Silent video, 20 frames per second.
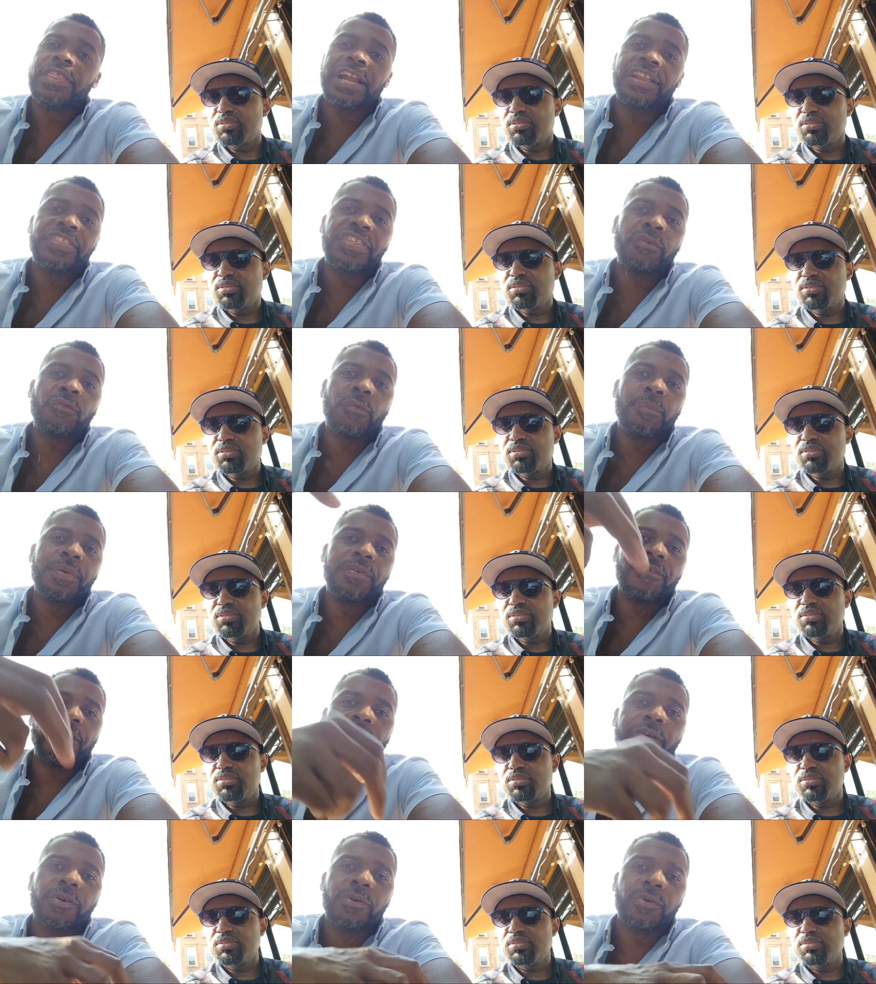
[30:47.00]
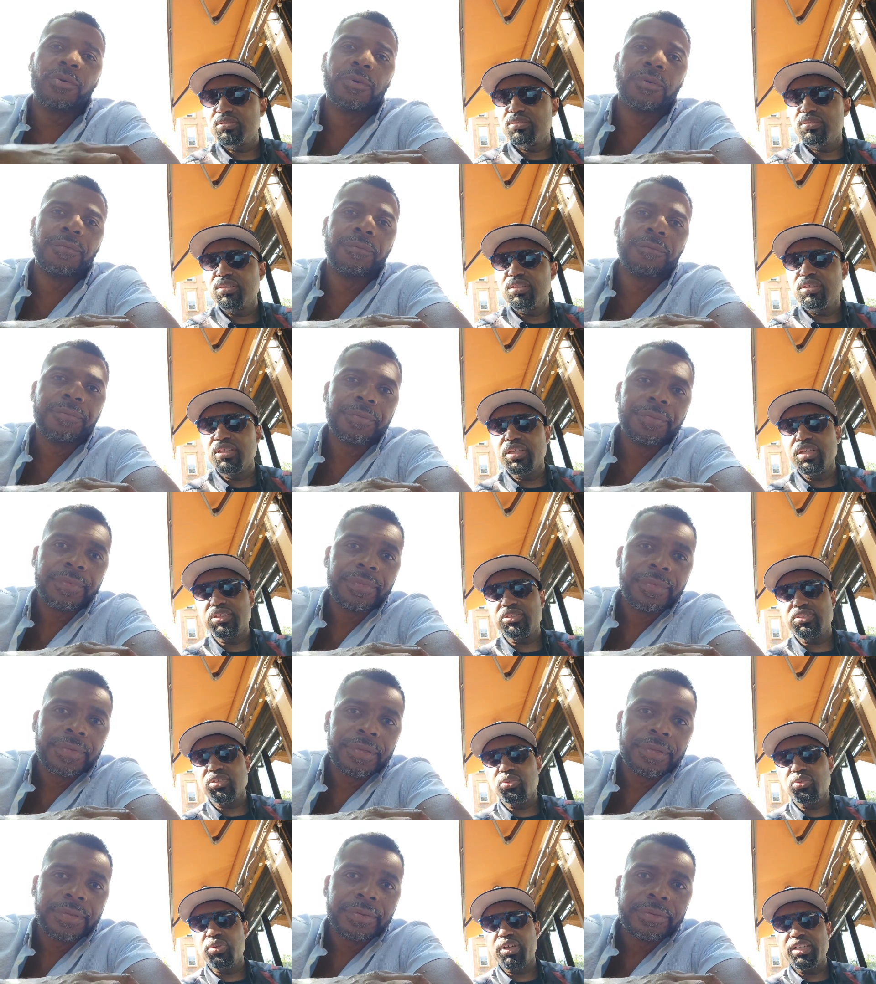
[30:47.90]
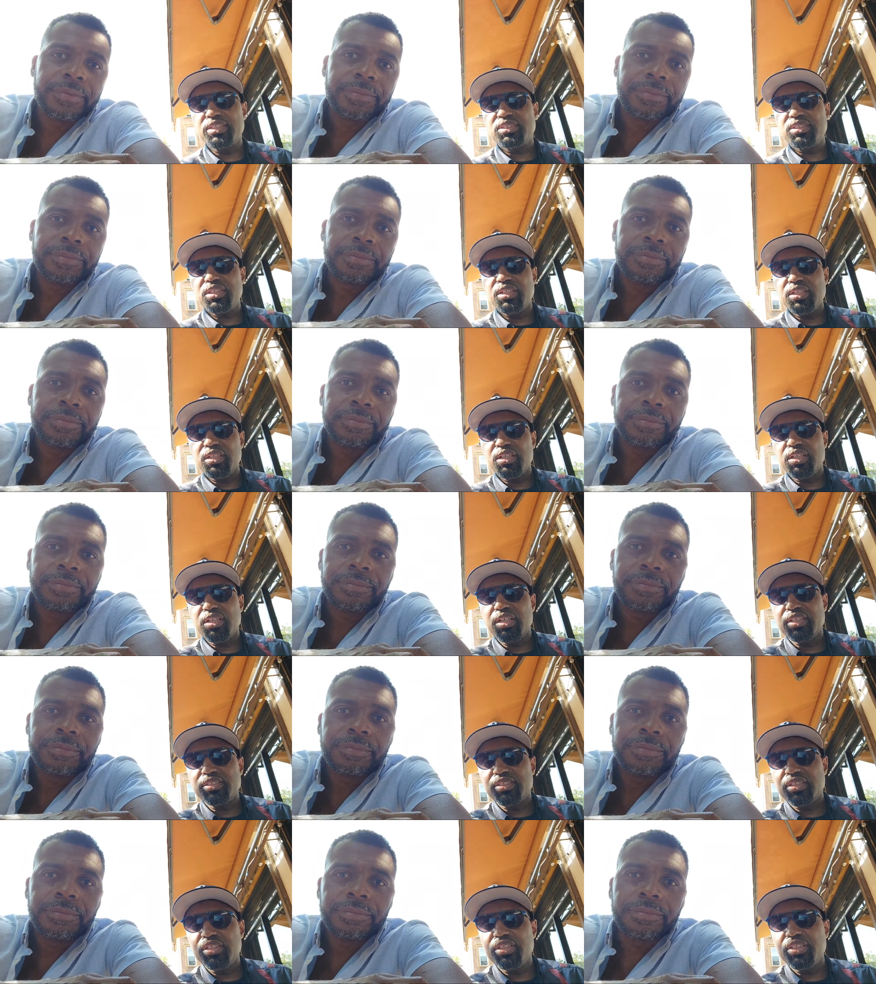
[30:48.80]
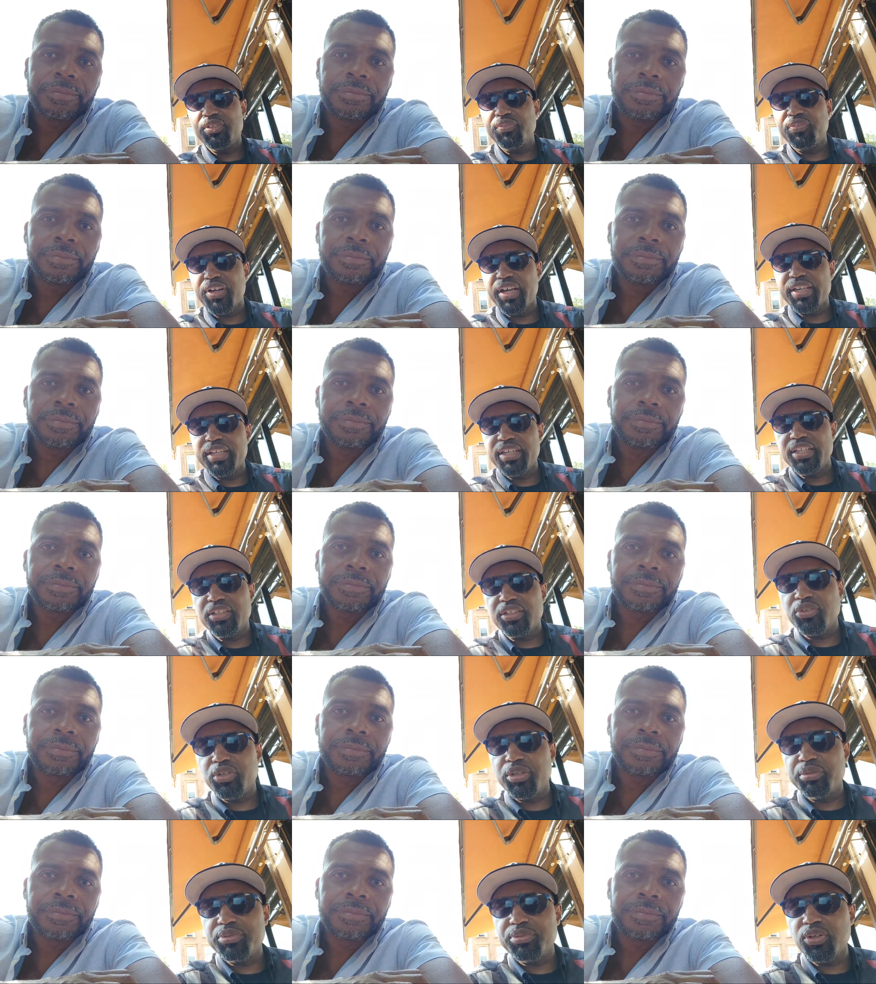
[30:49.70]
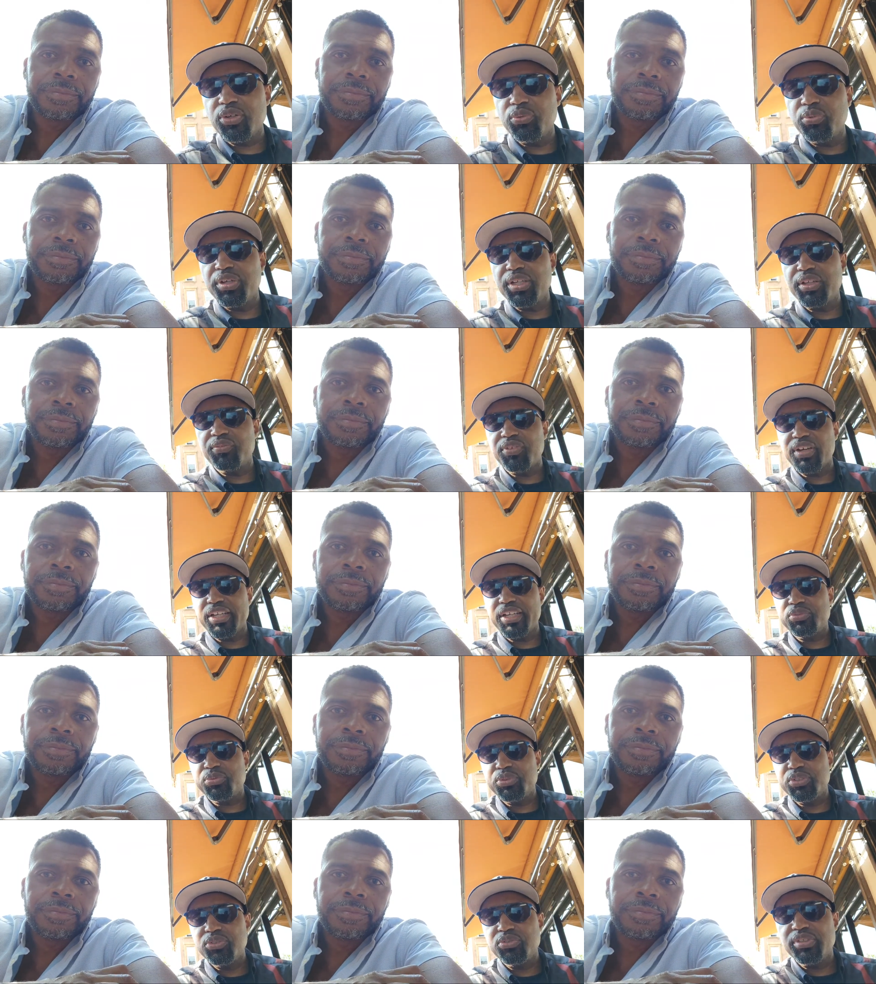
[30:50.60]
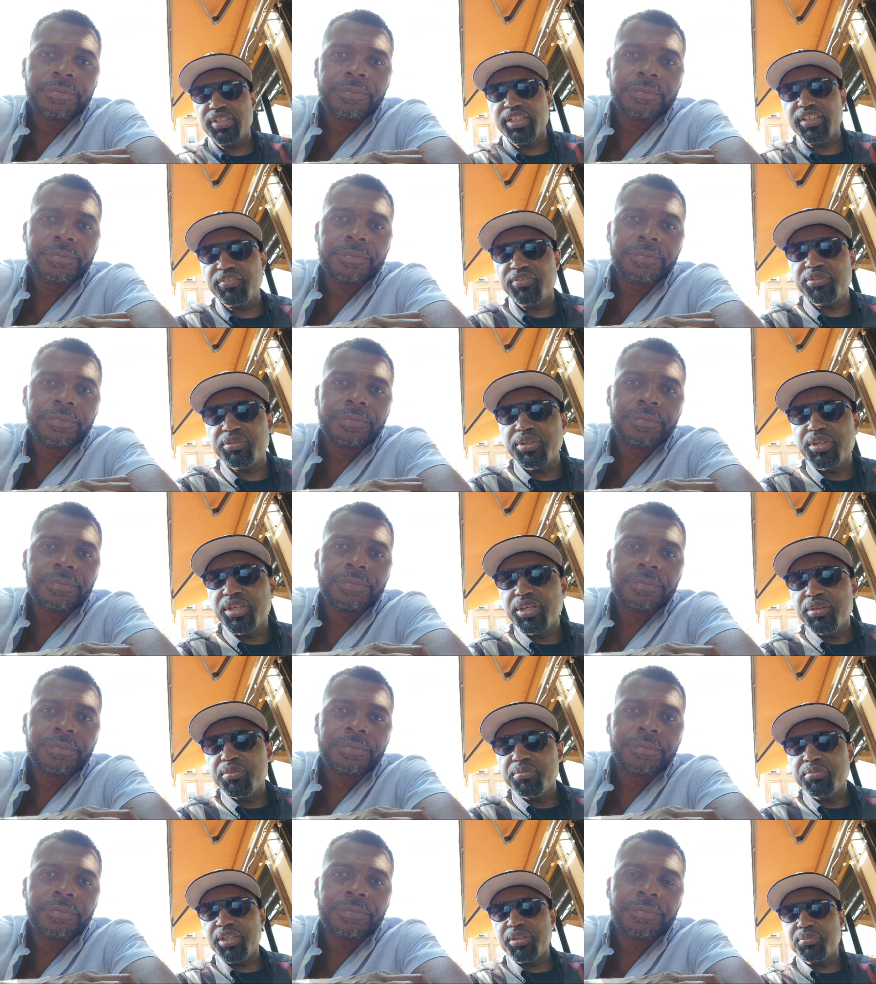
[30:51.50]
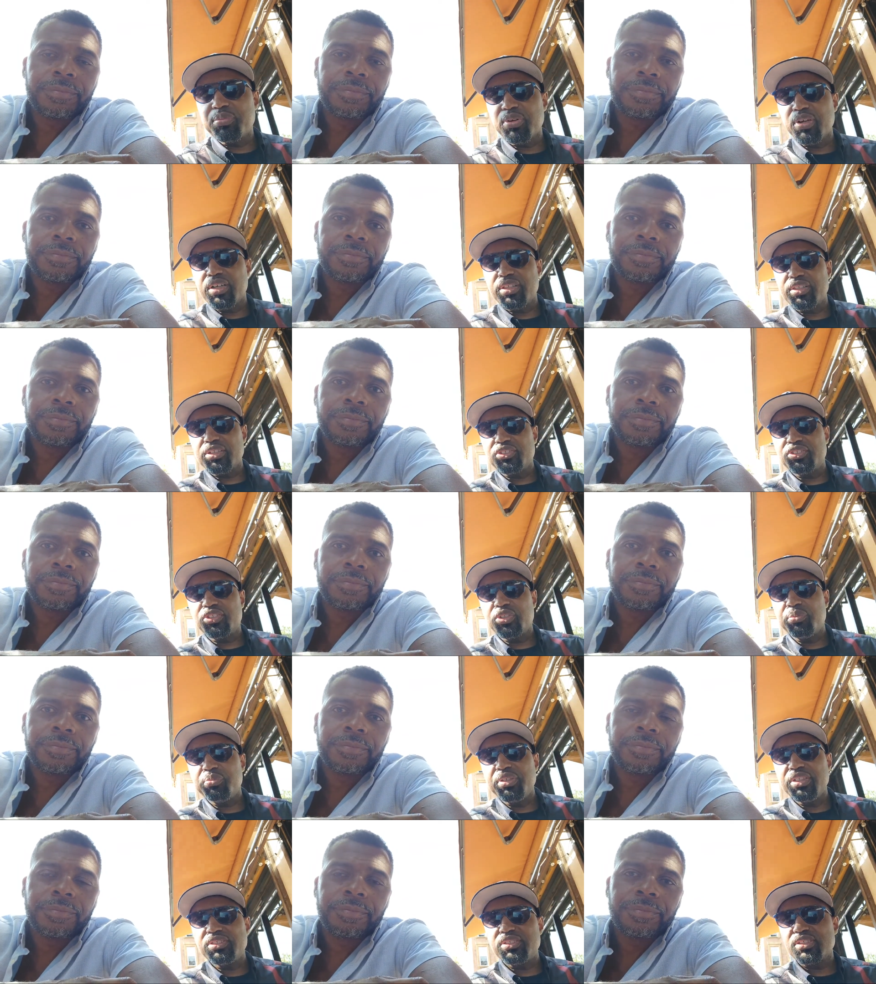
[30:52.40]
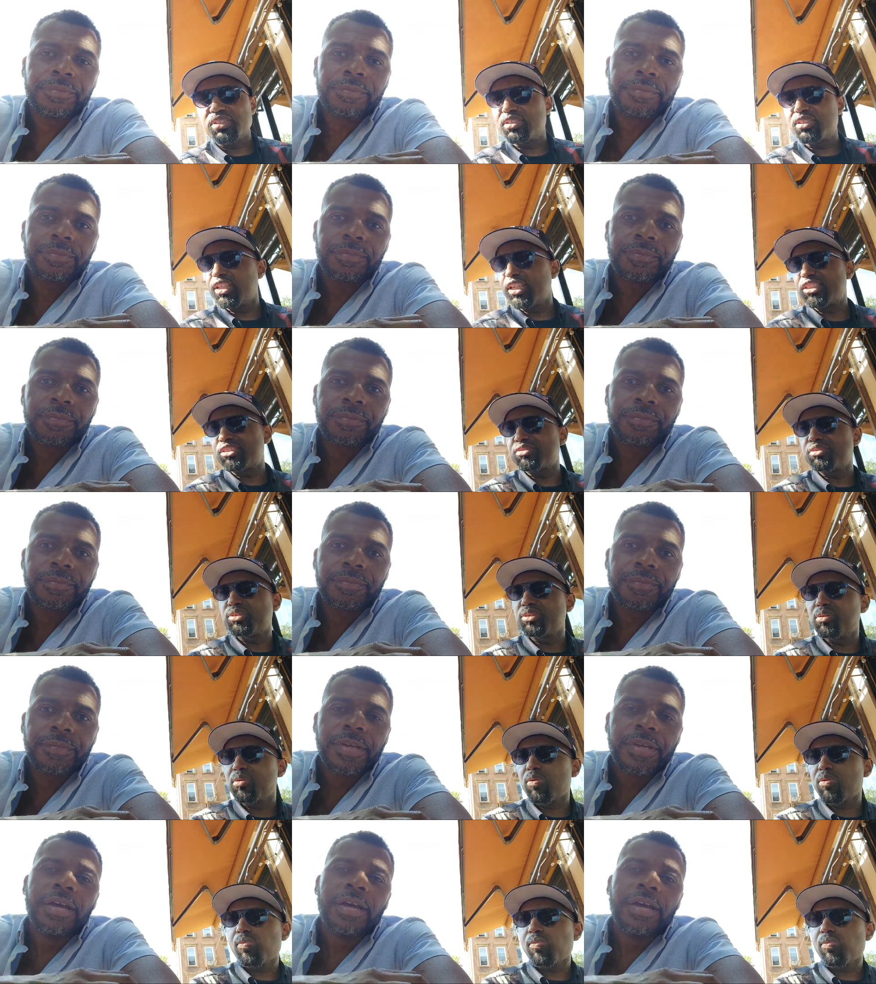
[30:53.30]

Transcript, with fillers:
Speaker 1: that I think would be very cool.
Speaker 2: Yeah. So Reggie, uh, as a neophyte in crypto, what advice would you give me brother to be successful.